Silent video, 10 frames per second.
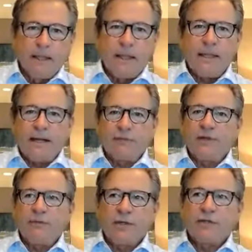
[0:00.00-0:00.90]
And I
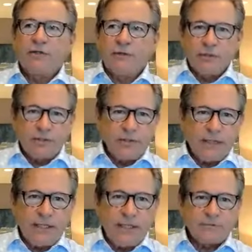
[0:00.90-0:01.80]
think we can do good
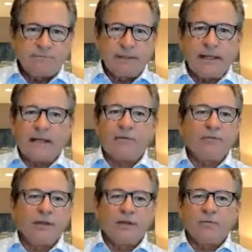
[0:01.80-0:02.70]
things, but I
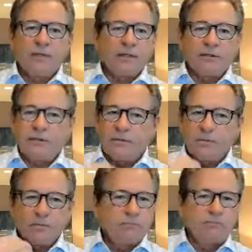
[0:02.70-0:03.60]
don't think we can
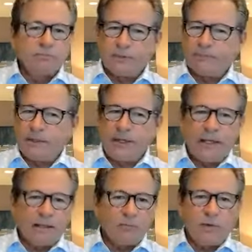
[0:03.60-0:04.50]
do something
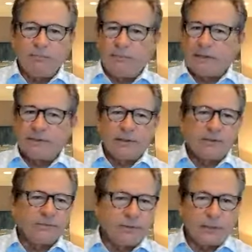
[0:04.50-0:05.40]
like what Mike
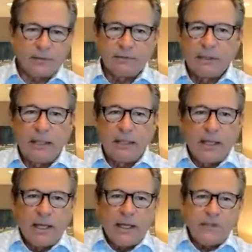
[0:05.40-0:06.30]
Tuttle's done.
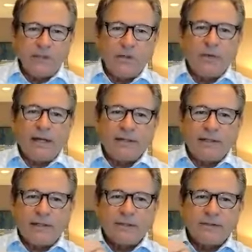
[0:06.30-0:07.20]
And you know what I
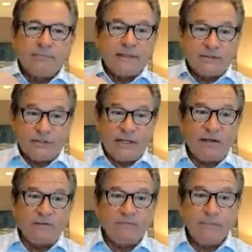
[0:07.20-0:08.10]
did to
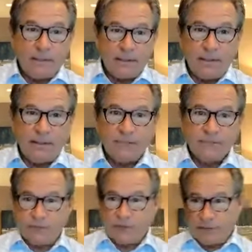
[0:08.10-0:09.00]
myself mentally,
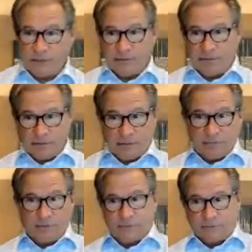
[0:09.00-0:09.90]
sitting on
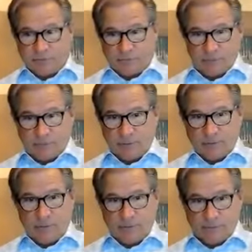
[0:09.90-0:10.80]

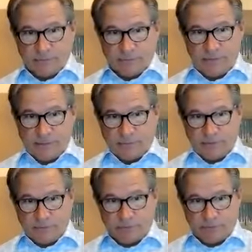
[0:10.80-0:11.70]
the same
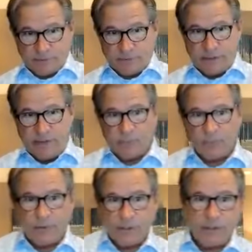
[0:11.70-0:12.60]
seat, front seat
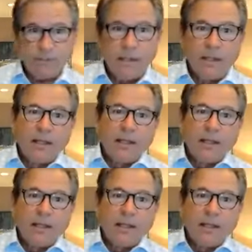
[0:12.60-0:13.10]
with him?